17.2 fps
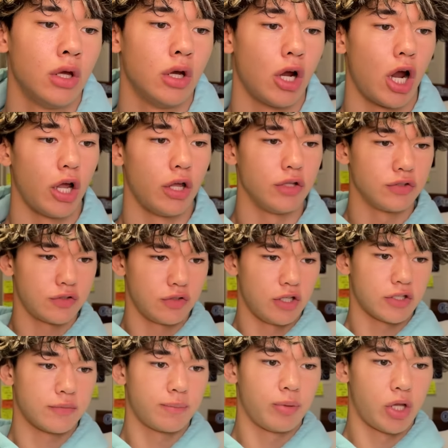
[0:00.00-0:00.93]
All right, so
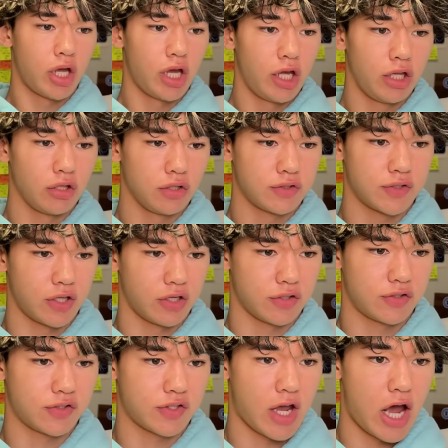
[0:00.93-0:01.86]
next play looks like
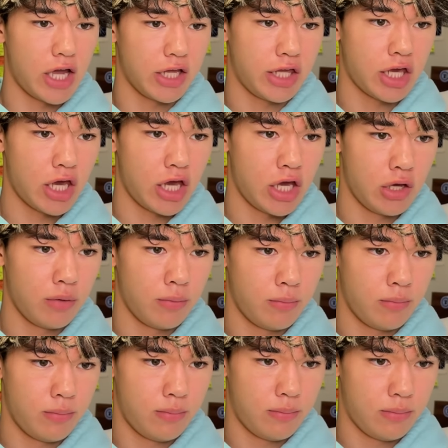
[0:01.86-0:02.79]
a sky cam.